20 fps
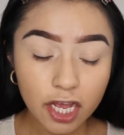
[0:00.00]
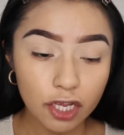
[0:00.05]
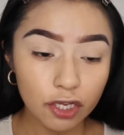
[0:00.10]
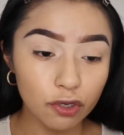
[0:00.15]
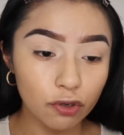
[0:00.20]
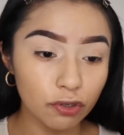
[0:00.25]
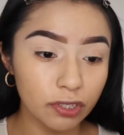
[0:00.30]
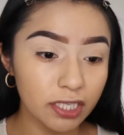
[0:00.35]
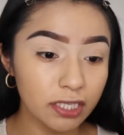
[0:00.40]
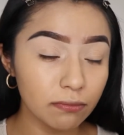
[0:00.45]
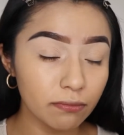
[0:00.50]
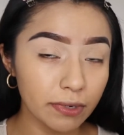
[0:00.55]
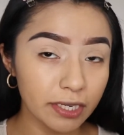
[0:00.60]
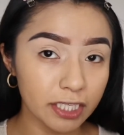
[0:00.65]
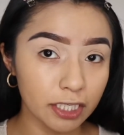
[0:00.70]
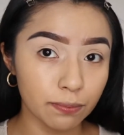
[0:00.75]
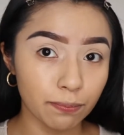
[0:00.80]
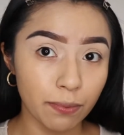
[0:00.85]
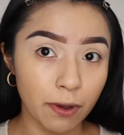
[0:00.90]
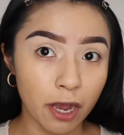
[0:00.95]
using my
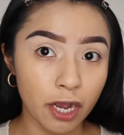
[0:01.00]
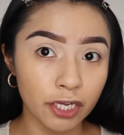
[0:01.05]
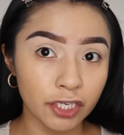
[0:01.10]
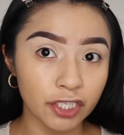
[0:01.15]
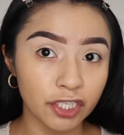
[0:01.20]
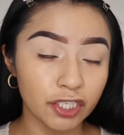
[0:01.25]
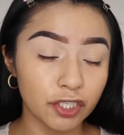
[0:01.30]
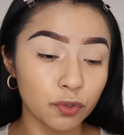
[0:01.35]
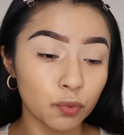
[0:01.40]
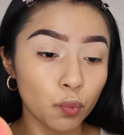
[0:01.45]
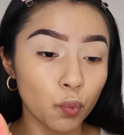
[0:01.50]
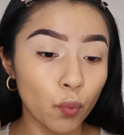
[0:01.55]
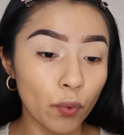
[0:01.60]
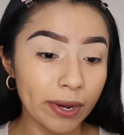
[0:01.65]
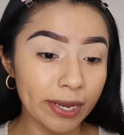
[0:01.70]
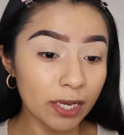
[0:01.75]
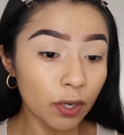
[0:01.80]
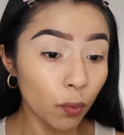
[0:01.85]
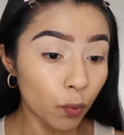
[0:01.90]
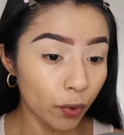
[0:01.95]
sponge is
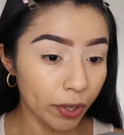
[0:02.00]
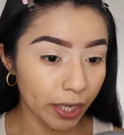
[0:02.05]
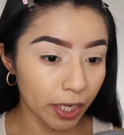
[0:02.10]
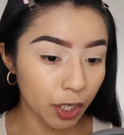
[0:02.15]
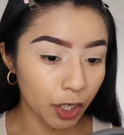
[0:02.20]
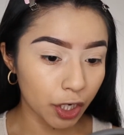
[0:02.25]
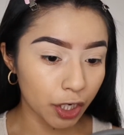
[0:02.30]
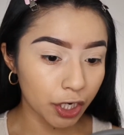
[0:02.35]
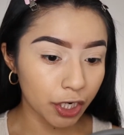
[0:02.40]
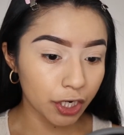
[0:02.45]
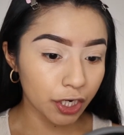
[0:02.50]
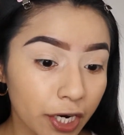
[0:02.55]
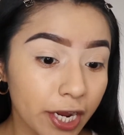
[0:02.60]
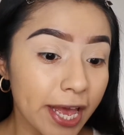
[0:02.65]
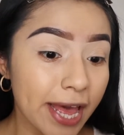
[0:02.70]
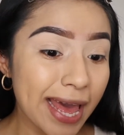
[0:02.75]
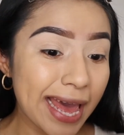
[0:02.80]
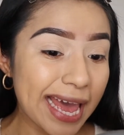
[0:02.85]
way quicker,